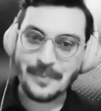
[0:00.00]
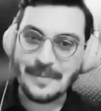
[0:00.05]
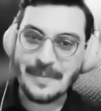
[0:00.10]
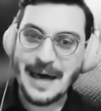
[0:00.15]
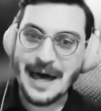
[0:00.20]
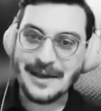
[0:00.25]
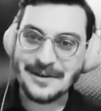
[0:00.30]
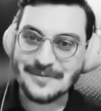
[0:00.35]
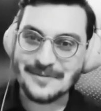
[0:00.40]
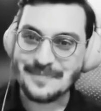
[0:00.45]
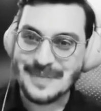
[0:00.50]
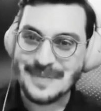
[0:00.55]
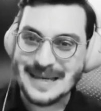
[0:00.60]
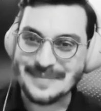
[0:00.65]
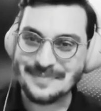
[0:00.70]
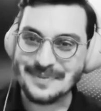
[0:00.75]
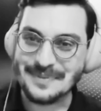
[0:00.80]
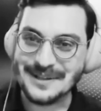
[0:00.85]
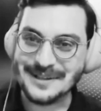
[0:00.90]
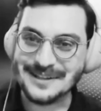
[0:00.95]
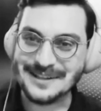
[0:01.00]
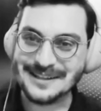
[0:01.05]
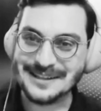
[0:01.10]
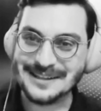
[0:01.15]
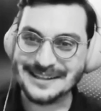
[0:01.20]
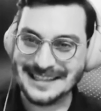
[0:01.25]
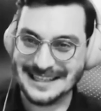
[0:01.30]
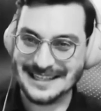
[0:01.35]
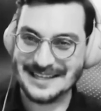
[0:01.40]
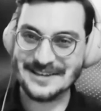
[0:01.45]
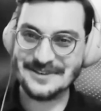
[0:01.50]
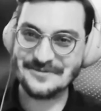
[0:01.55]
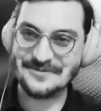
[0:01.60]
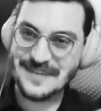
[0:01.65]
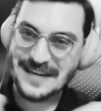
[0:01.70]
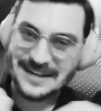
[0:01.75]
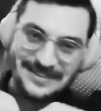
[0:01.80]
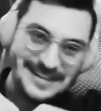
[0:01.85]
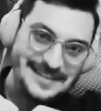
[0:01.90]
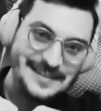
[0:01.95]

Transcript: amount of people, you know, very